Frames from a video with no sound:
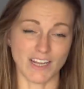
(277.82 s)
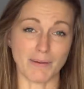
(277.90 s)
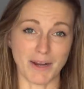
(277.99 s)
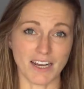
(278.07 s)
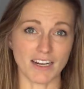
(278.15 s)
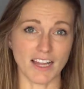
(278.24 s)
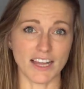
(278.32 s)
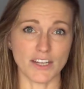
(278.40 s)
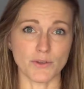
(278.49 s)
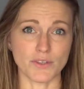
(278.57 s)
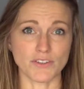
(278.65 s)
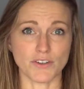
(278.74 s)
I'm not gonna lie to
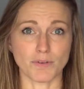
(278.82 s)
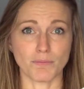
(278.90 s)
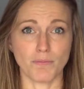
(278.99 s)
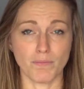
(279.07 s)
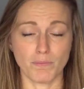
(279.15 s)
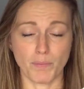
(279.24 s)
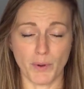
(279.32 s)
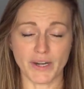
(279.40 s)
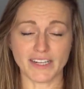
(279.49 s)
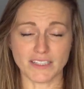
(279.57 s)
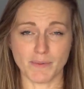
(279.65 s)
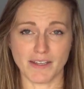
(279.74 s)
you, these are
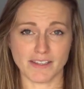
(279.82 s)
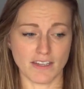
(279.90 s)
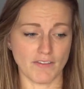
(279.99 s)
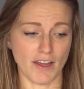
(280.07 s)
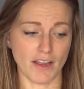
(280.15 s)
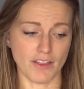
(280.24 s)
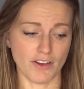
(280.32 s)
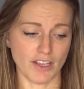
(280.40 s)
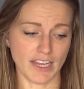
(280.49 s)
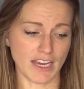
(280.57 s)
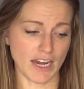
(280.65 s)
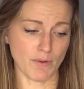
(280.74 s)
pretty expensive. Uh, they're
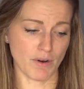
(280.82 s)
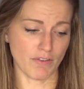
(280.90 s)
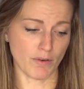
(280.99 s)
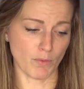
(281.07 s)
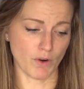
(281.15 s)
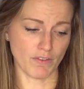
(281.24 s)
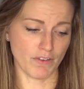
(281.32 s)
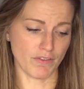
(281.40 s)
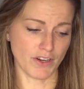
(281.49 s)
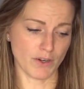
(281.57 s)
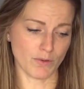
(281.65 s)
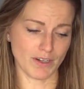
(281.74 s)
like anywhere from
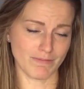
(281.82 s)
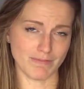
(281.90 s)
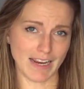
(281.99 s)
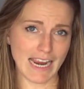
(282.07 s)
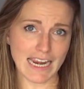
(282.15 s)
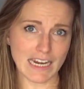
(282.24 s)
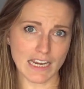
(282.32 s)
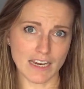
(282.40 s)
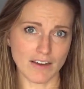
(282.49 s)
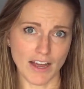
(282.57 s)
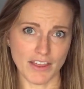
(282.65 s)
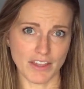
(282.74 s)
150 to
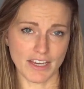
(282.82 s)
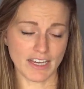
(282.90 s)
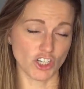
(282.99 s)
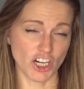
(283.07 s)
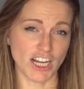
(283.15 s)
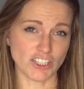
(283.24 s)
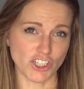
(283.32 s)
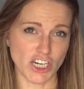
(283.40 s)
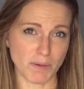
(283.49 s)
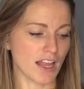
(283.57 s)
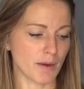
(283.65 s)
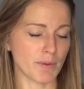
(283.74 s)
180, I think. They're not
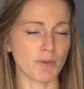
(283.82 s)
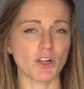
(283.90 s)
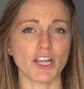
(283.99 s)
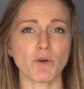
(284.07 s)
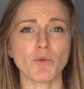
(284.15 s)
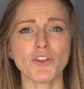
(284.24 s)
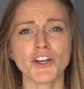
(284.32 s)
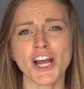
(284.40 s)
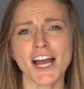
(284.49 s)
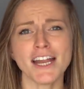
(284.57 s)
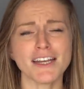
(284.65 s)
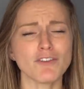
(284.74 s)
cheap. A lot of people are like, well, they're
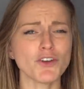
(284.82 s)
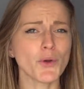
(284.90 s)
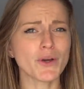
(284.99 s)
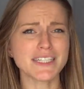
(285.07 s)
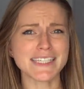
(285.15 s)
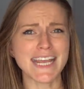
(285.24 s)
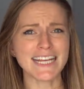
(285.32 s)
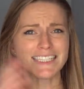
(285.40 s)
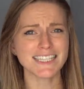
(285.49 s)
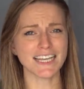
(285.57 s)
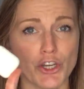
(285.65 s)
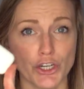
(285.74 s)
not noise
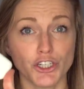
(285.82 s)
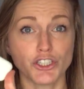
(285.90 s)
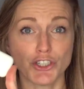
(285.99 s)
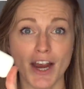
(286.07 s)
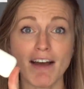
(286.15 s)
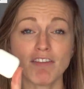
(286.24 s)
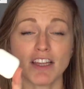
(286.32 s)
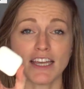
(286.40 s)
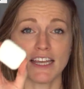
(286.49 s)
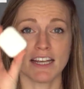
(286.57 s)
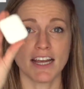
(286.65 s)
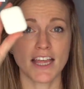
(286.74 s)
canceling. You're
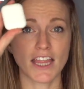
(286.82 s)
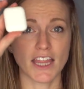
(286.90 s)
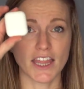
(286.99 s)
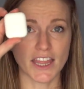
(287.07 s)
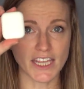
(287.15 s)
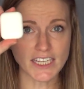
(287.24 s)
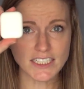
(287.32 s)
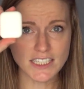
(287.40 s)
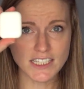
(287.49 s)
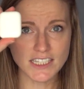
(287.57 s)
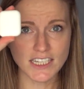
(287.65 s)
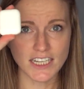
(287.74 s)
traveling,
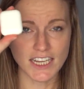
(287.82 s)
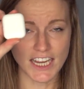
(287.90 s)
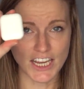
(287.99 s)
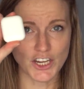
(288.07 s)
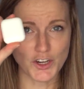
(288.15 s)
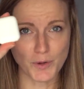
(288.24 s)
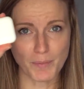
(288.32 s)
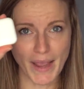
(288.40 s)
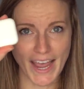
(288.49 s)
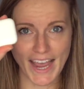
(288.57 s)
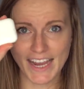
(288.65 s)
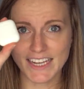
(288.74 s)
this in your
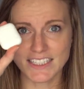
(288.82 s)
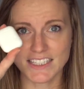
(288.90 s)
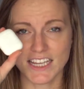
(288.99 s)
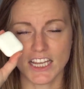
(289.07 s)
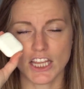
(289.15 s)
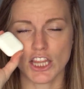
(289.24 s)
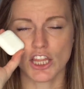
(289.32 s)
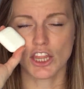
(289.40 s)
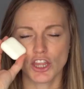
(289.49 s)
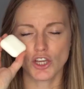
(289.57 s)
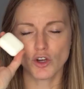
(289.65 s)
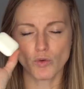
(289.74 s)
bag is like
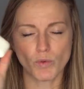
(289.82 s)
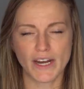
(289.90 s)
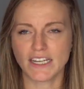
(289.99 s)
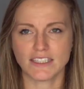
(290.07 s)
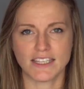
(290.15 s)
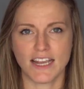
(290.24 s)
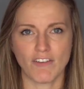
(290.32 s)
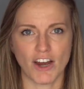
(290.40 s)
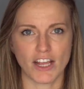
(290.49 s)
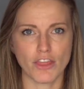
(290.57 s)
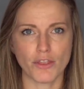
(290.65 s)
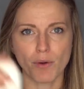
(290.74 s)
the greatest thing ever.
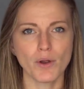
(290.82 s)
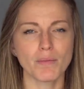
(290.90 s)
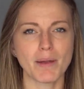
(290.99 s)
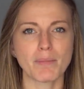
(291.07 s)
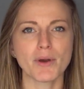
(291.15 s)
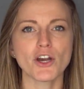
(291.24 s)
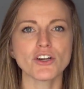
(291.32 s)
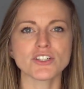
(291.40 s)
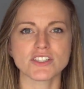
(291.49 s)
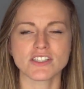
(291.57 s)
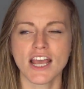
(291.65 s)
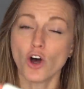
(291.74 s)
I can throw it in my
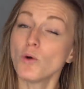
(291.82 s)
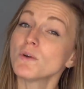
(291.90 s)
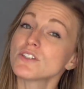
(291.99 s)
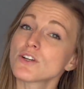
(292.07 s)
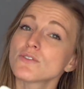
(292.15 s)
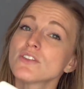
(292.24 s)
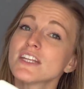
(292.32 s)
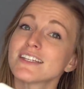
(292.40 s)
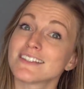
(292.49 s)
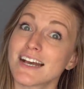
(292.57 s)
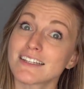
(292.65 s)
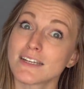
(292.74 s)
purse. Always goes in the
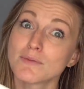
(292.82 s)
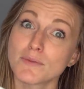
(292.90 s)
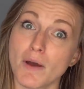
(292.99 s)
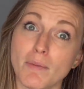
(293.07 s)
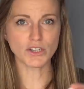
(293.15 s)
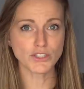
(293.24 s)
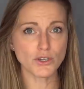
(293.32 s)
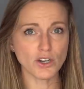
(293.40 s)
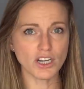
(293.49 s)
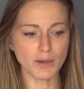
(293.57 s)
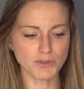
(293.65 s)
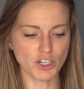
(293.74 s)
exact same spot. Once you
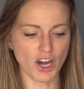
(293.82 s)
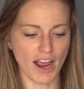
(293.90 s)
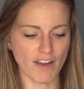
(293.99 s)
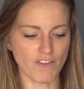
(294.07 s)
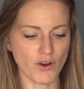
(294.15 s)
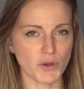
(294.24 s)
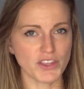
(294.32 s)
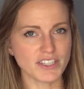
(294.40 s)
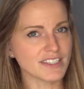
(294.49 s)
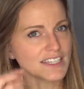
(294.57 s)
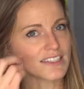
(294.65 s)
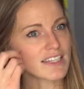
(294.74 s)
hook it up to your iPhone, put
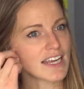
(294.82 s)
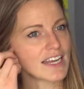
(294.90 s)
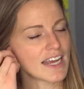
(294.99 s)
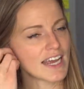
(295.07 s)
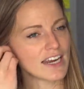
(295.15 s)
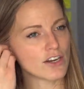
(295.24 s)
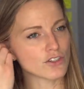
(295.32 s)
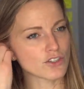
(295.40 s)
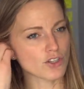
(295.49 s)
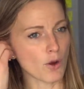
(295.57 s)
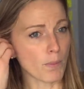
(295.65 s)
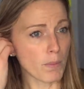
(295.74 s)
these things in and it'll
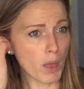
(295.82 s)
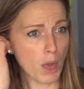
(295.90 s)
just go